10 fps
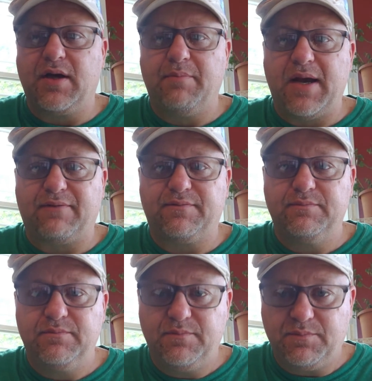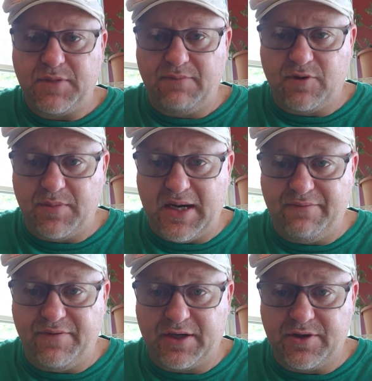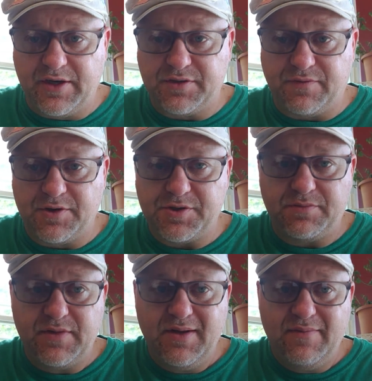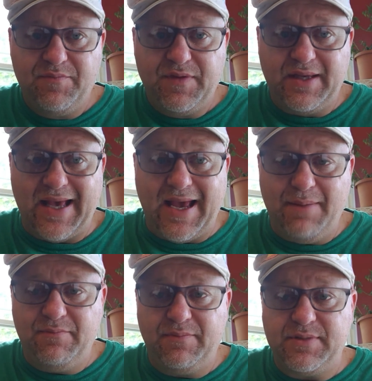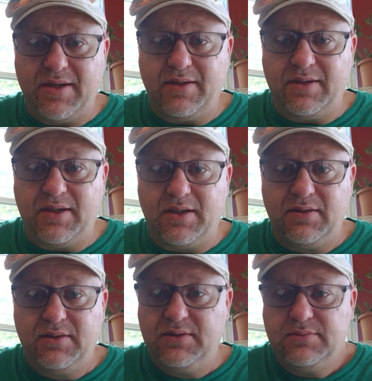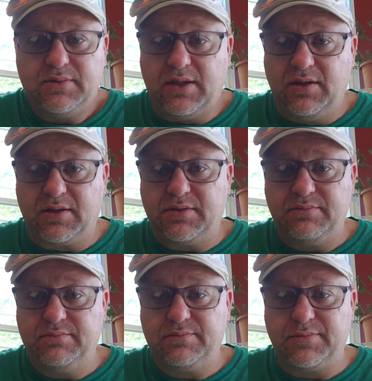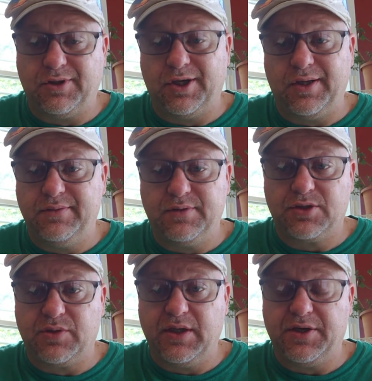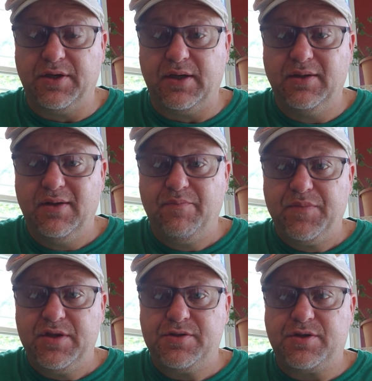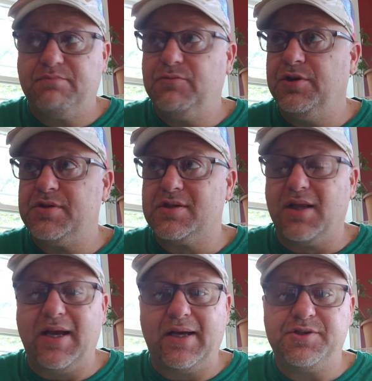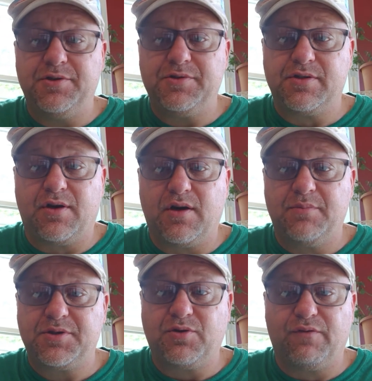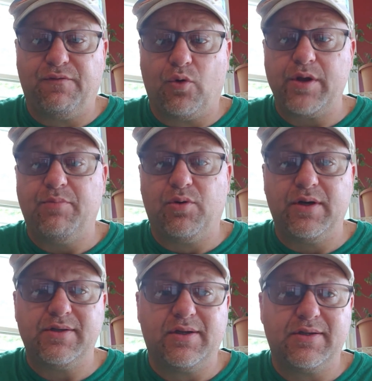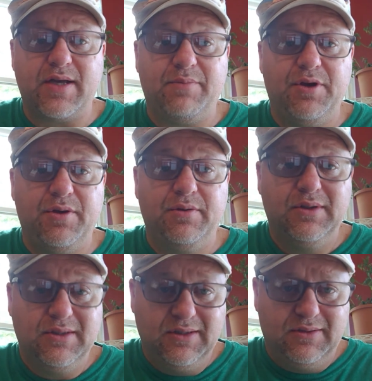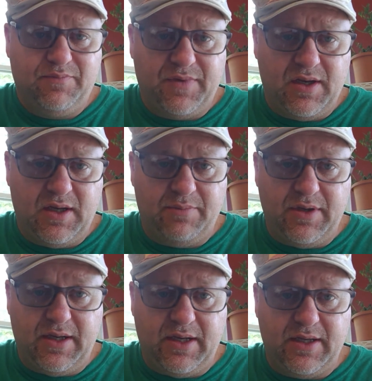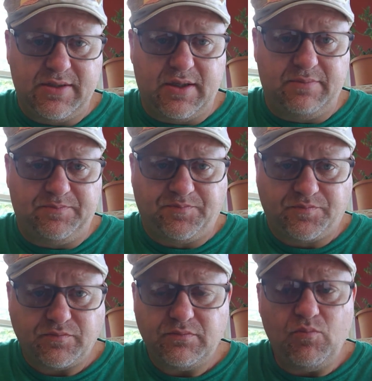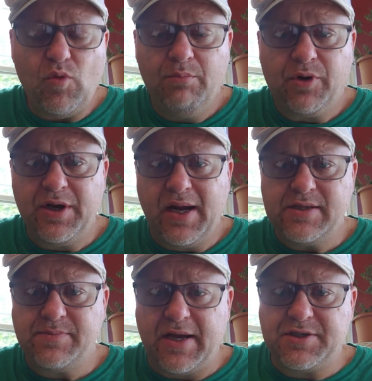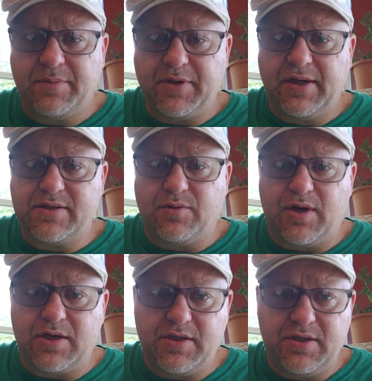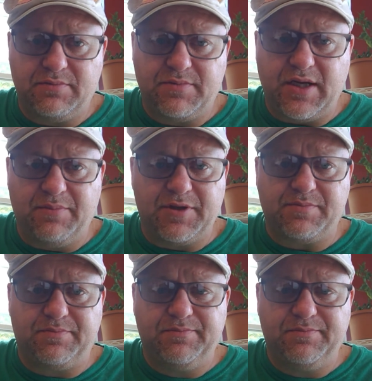come from behind victory in his first game, and looked really good. Used his legs, used his arms, scored 40 points in his debut. And he gets a pretty nice matchup against a Washington team that